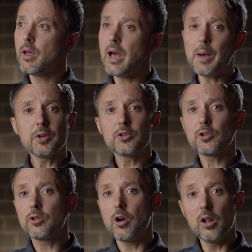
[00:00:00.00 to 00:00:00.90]
I'm going to
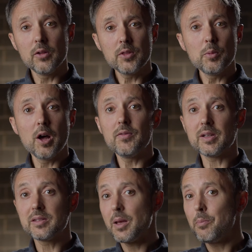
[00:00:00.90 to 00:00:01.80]
turn all of them off
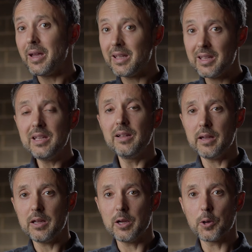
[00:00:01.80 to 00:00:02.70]
except my key
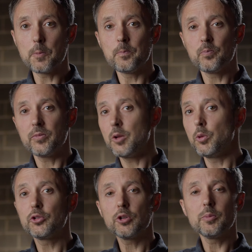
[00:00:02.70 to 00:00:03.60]
light here, and we'll
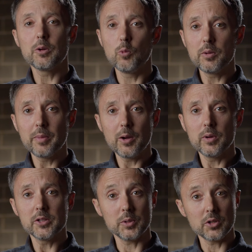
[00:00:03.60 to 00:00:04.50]
turn them on one by
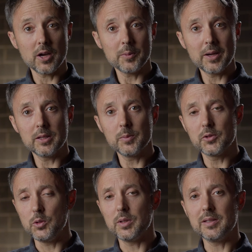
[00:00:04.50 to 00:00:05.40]
one as we talk about them
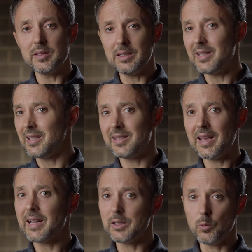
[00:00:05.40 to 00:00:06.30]
so you can see
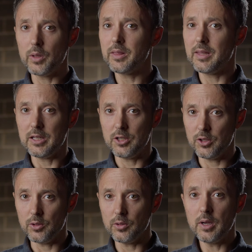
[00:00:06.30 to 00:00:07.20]
exactly what they
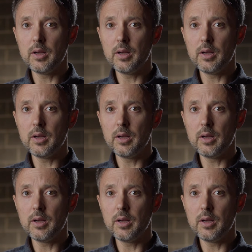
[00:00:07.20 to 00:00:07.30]
do.